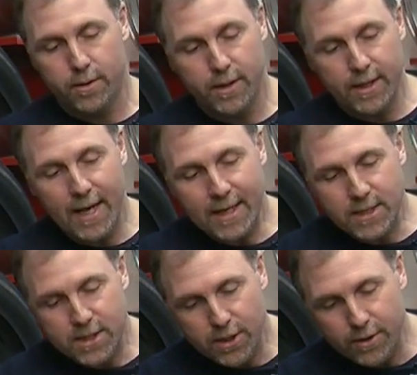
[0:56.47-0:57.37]
The
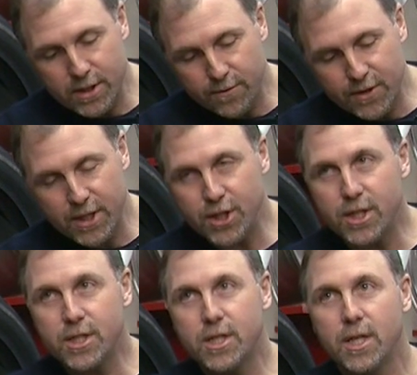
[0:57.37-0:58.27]
next series of
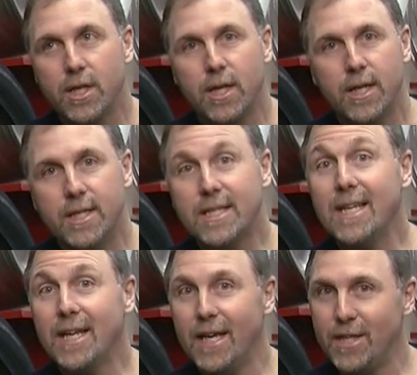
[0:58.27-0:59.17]
digits is
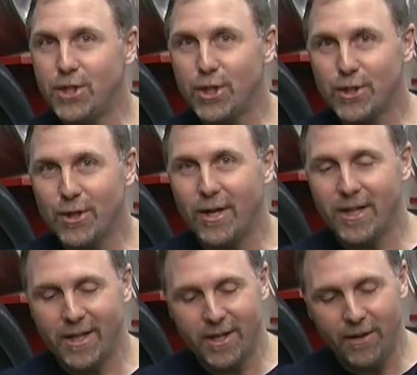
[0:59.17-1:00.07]
in inches,
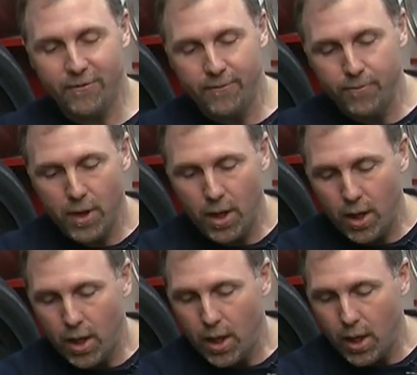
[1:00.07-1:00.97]
oddly enough.
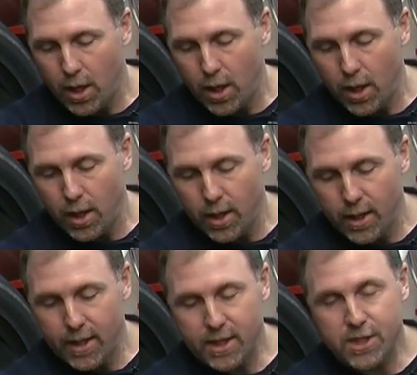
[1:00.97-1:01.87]
It